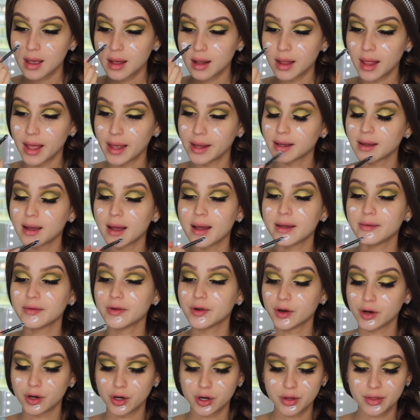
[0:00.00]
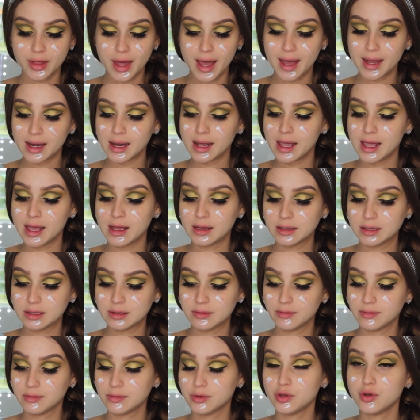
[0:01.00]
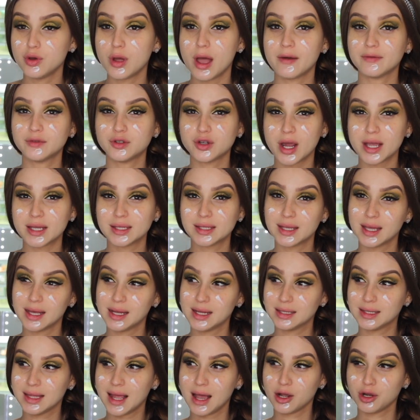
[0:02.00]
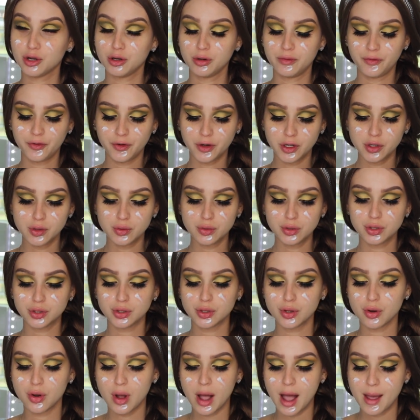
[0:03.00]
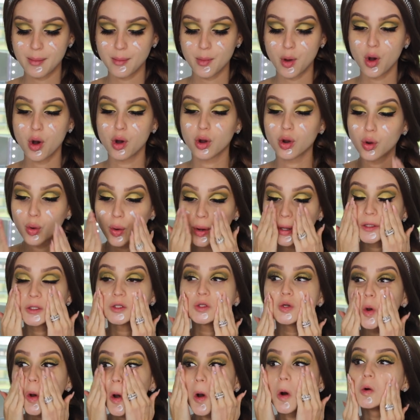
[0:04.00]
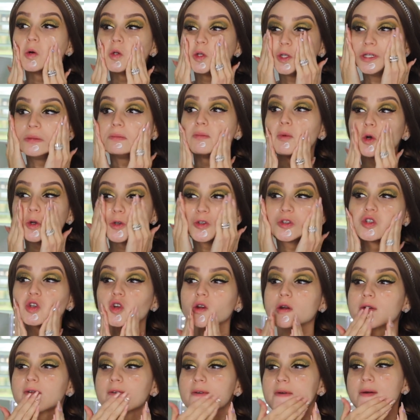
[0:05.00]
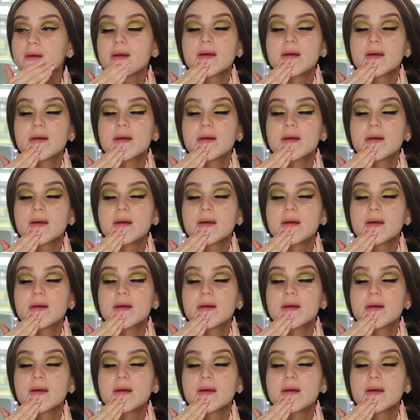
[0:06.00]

like I've heard that you have dry skin, it's not good for you. So I'm going to OD moisture.